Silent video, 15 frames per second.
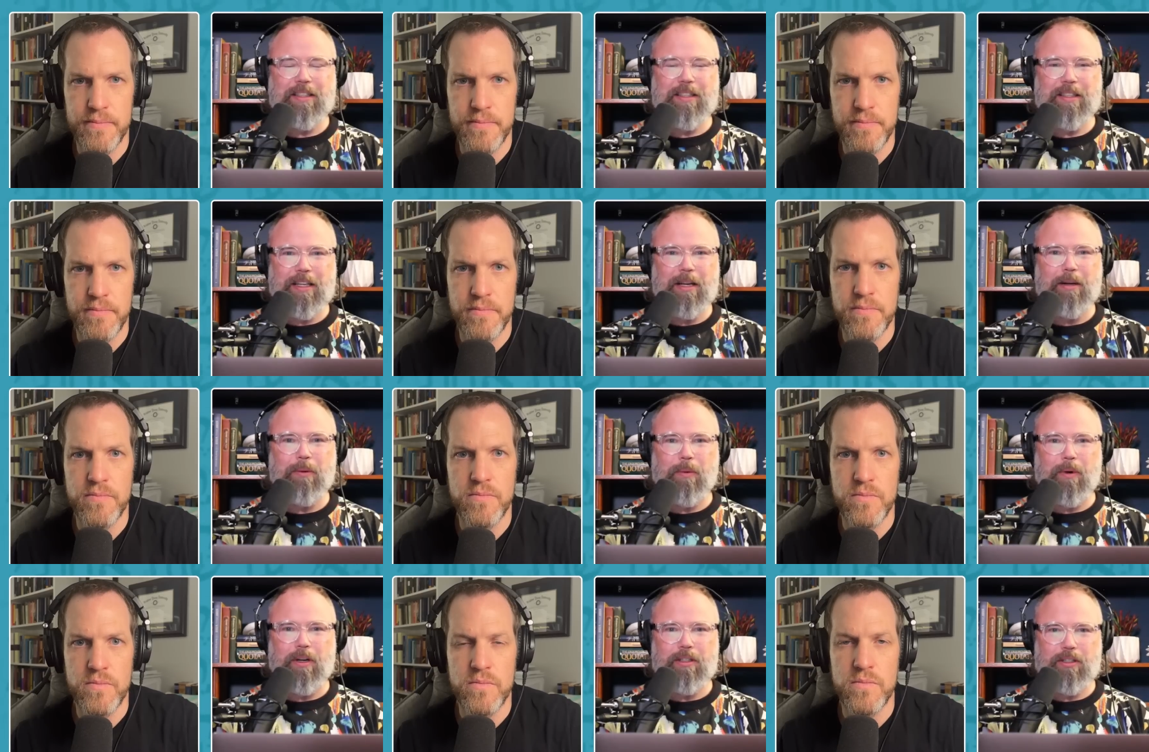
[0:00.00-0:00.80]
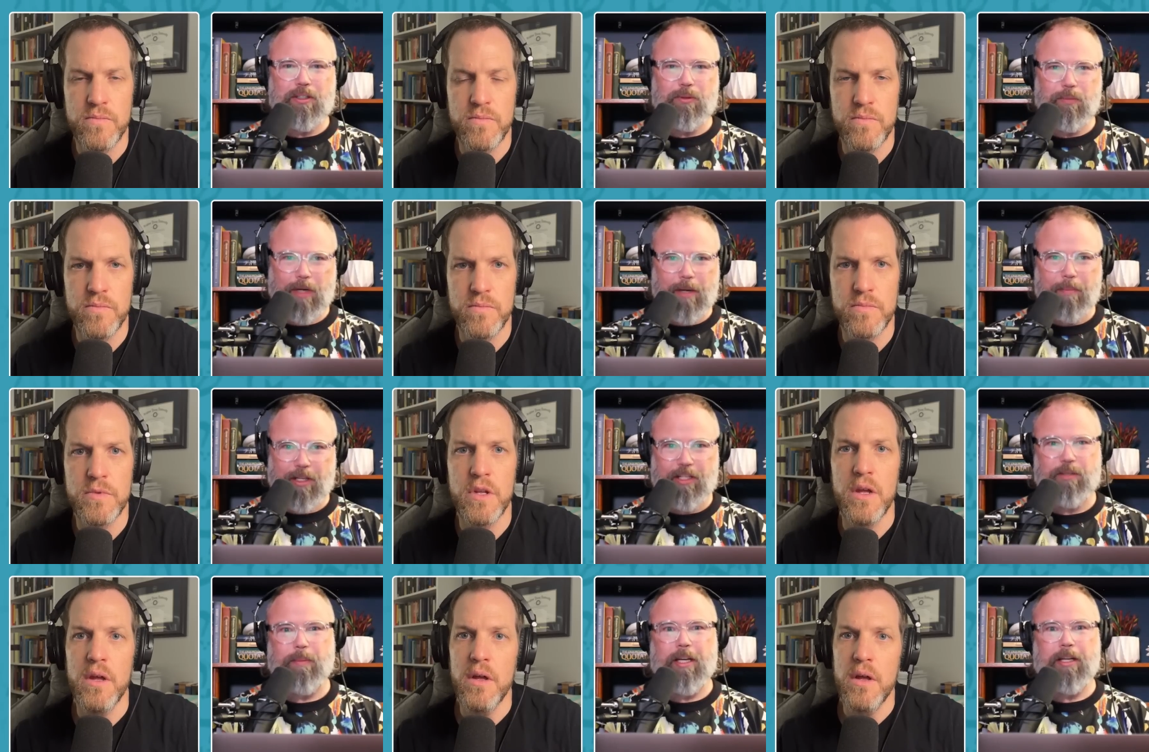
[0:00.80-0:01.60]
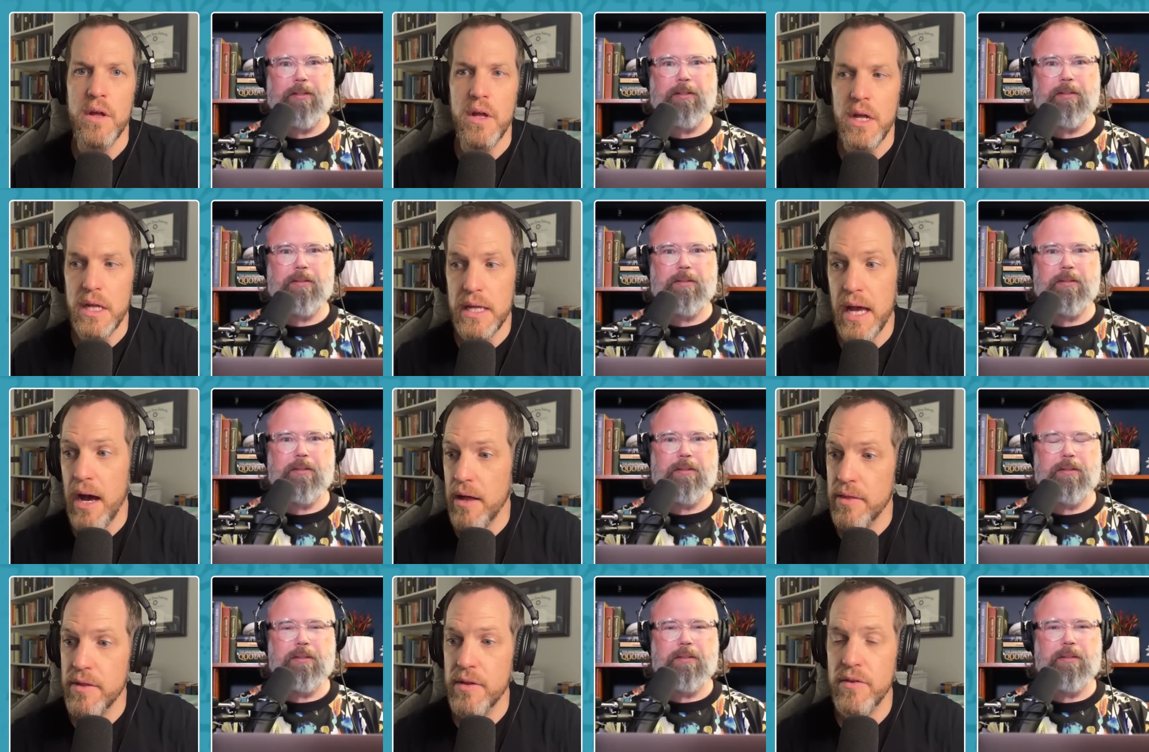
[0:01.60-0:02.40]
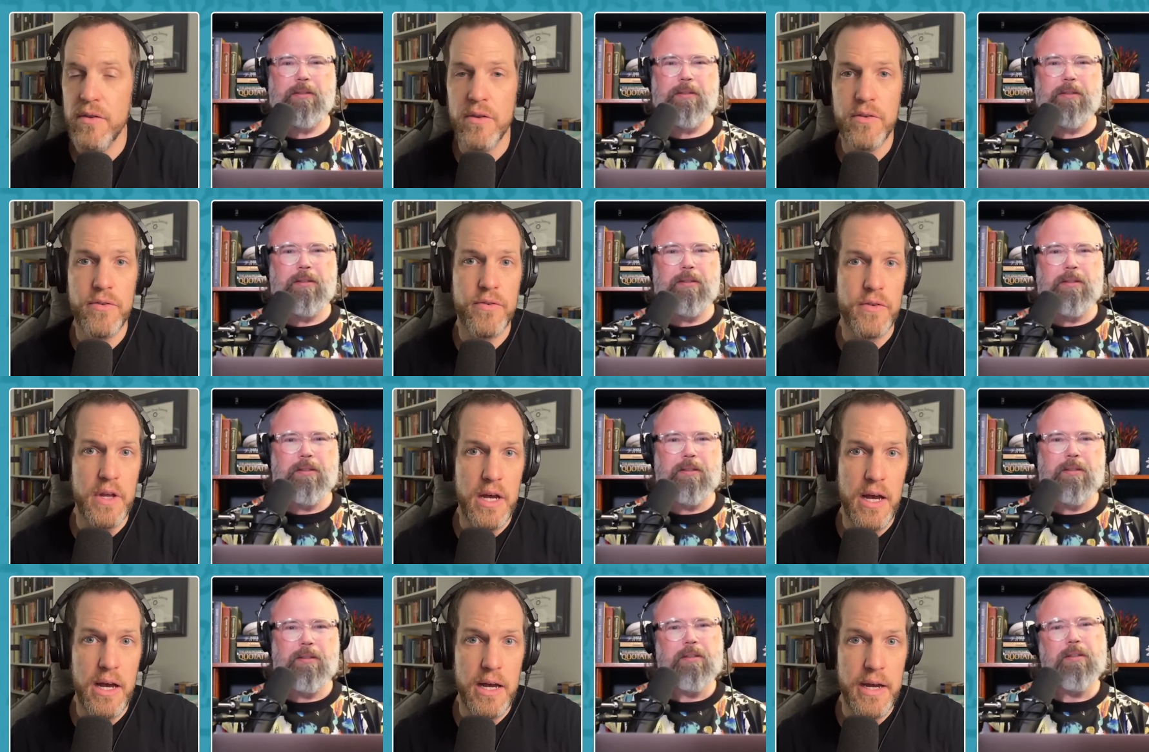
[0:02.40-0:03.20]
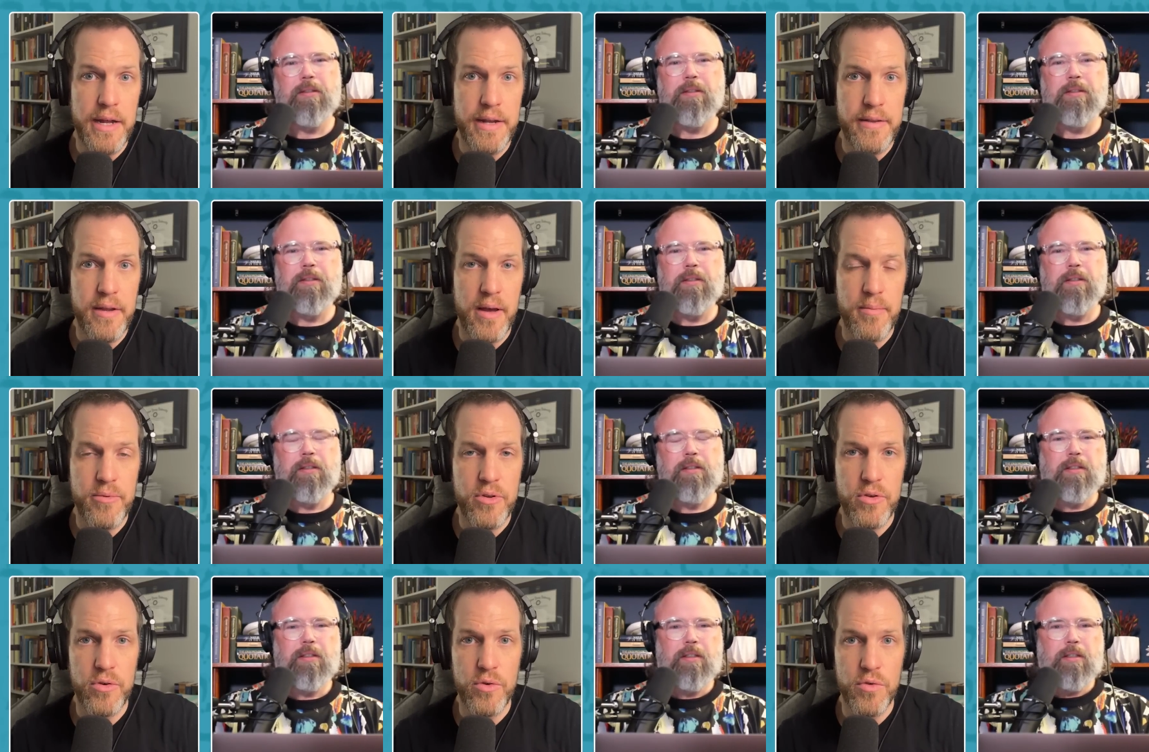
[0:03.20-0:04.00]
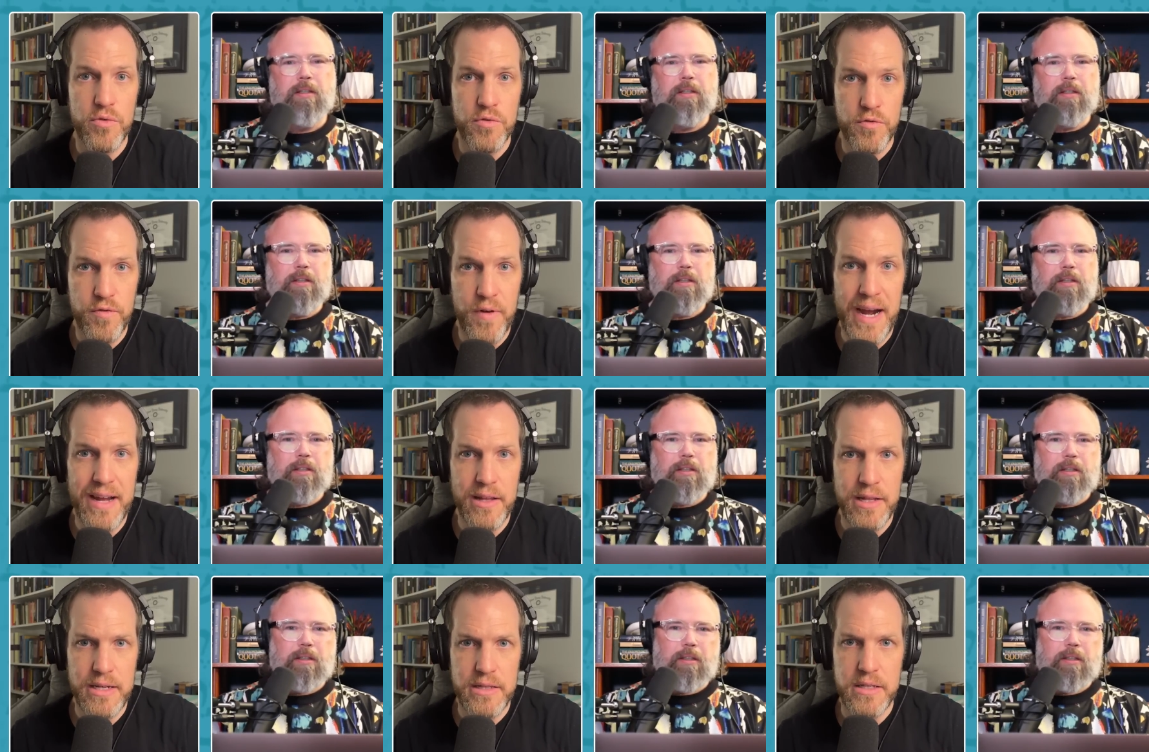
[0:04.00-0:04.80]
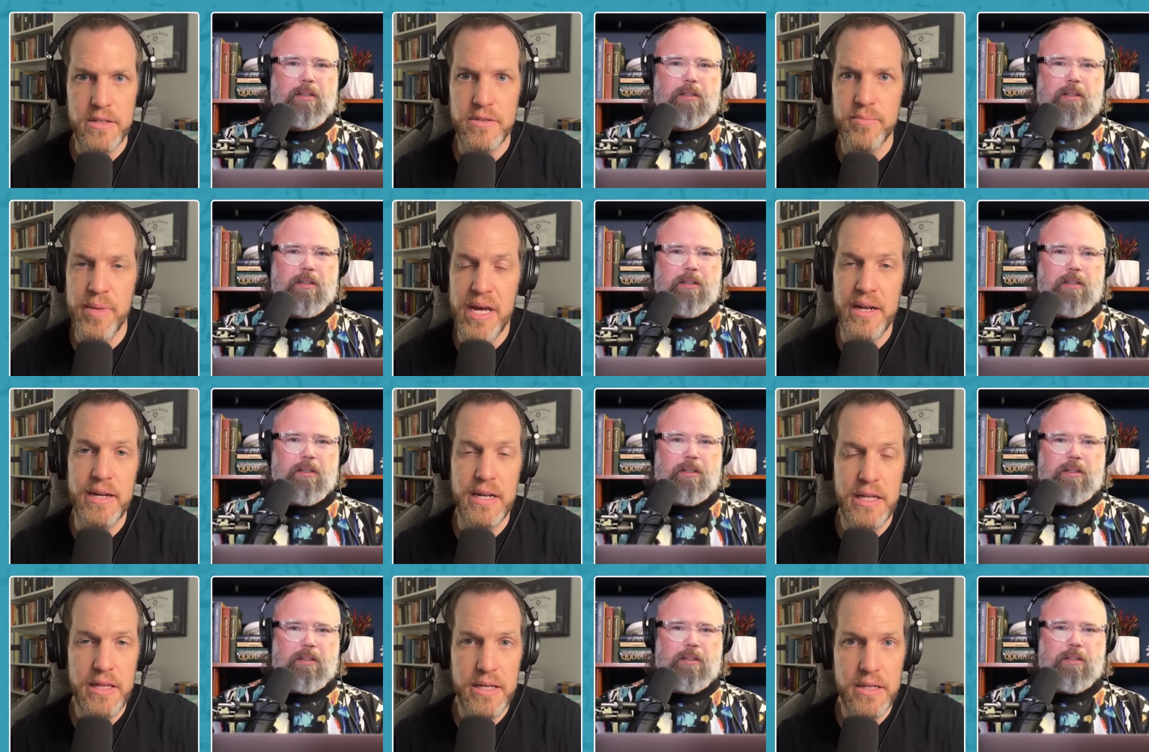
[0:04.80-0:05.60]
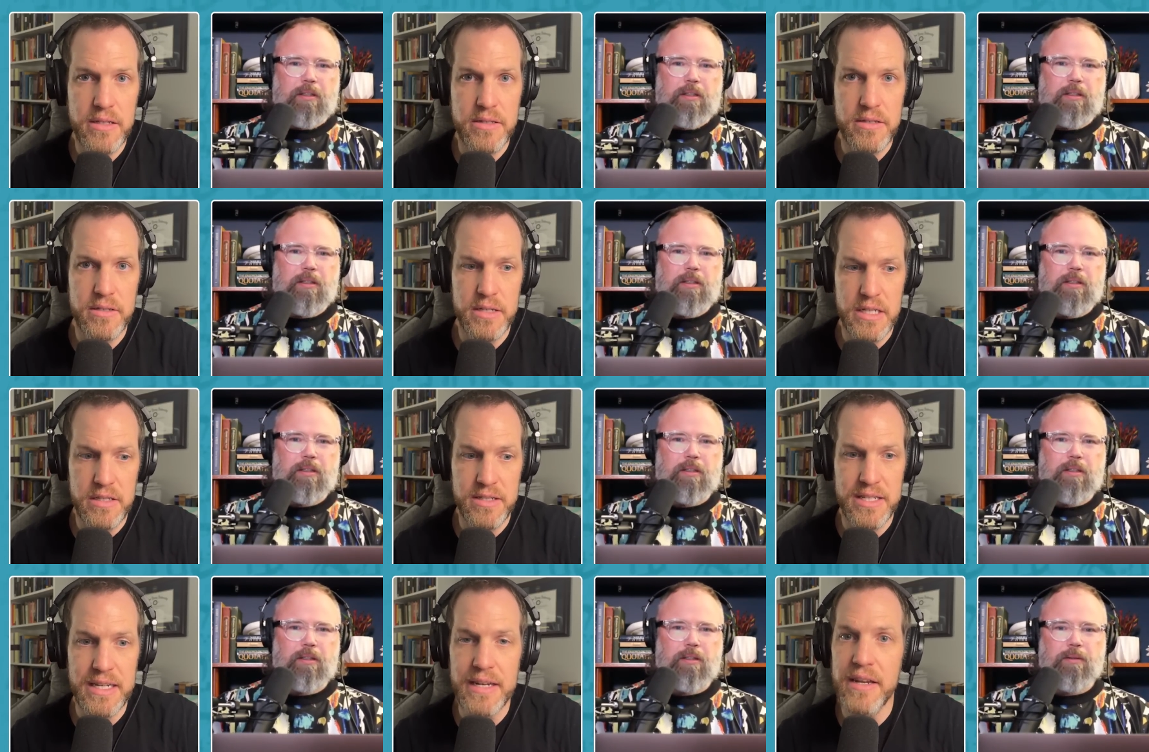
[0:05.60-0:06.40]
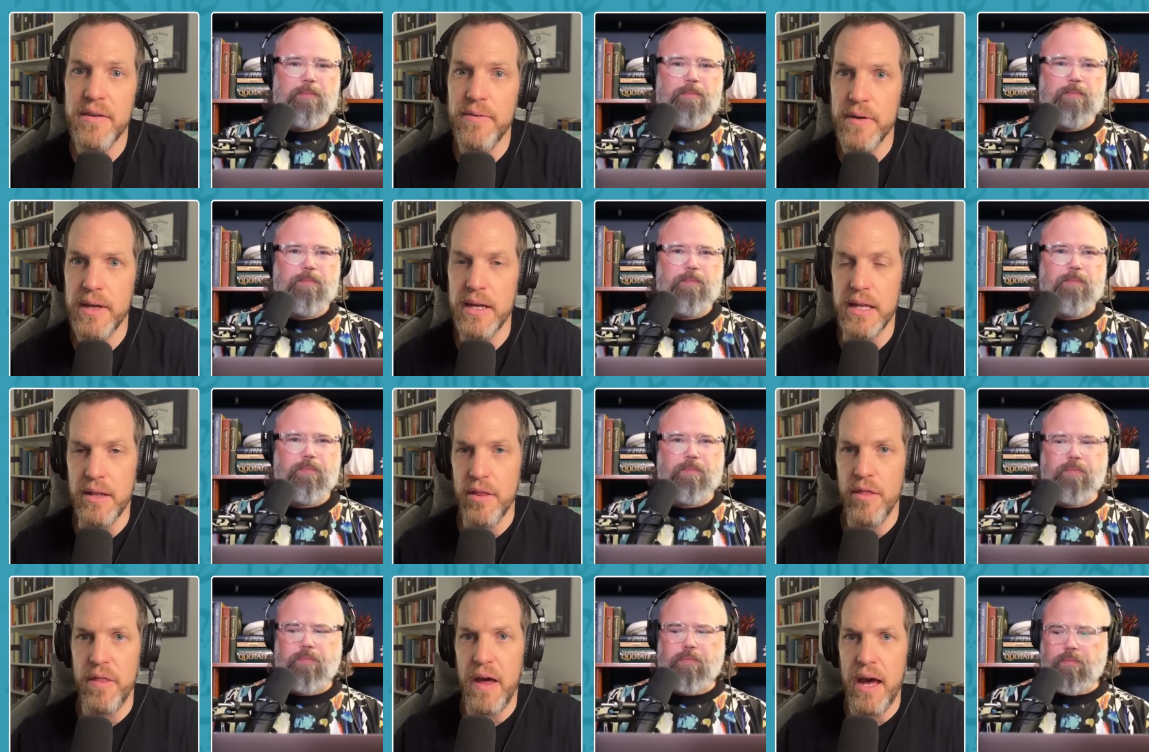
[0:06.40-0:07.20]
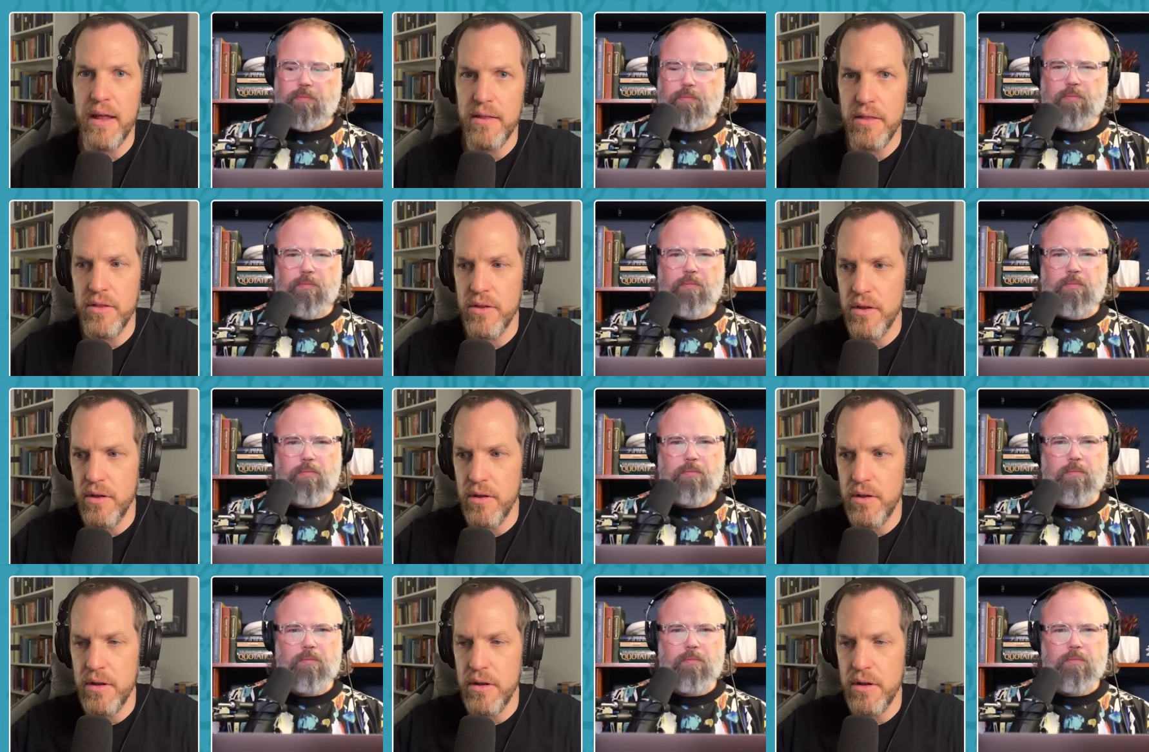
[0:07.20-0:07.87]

Speaker 1: they want to rape these men.
Speaker 2: Yeah, this is uh, an attempt to violate these men, and I think it's it's significant that the